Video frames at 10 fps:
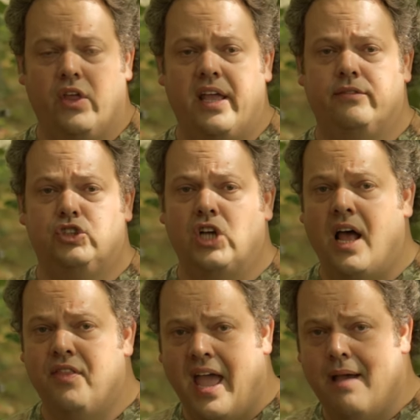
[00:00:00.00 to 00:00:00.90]
They have
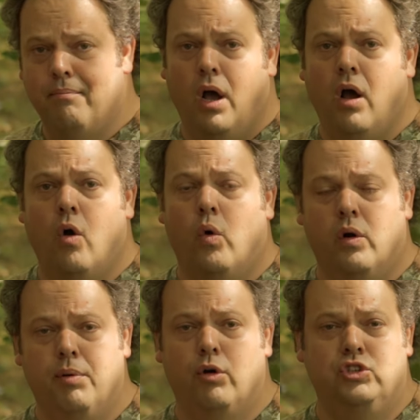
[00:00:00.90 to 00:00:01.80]
shot that bow,
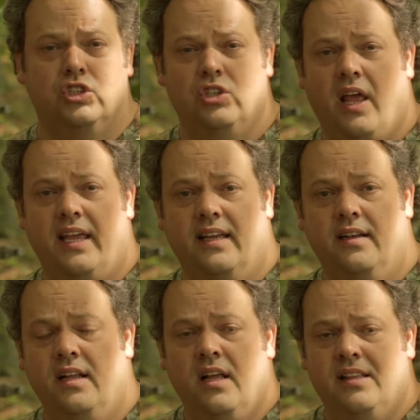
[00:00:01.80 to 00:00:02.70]
or bow just like it,
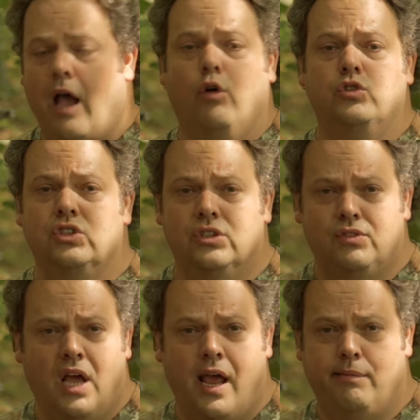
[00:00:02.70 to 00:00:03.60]
thousands of
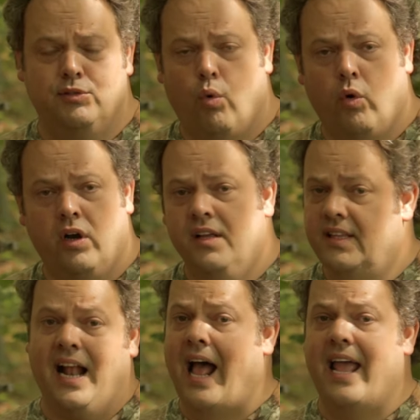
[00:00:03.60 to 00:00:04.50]
times more
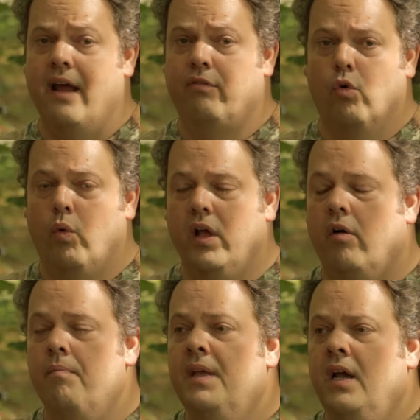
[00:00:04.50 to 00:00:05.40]
than I ever will.